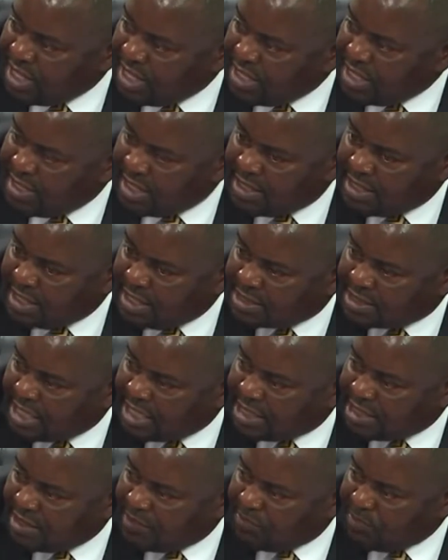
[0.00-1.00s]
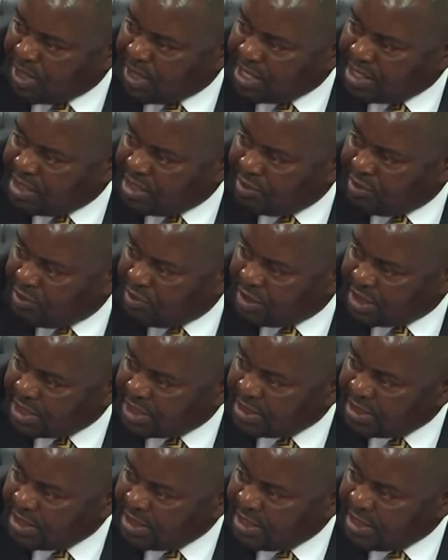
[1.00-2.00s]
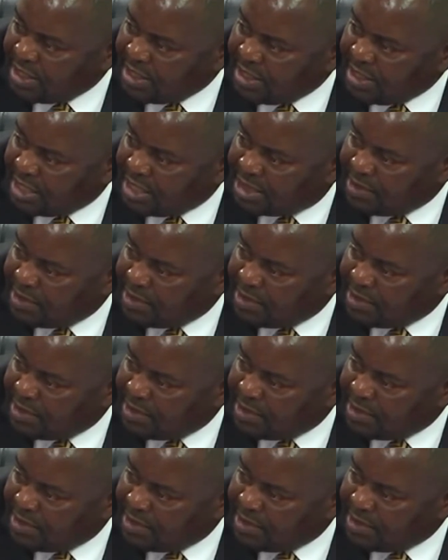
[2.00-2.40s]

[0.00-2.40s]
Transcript: Then they start repaying the loan. That